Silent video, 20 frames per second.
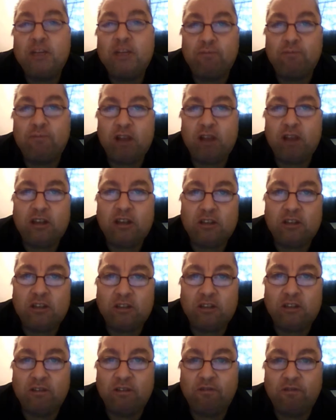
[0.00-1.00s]
me
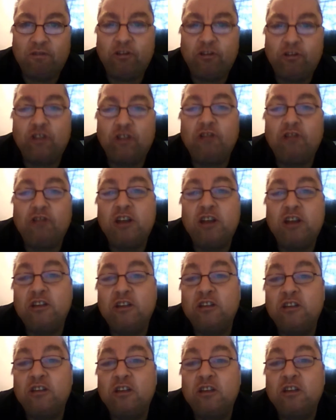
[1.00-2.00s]
depressed,
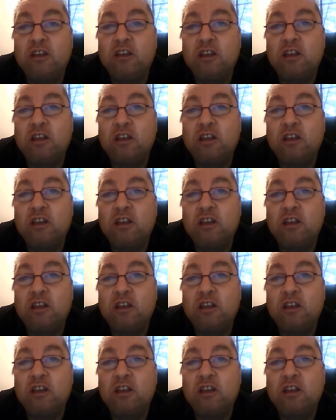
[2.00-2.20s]
frustrated,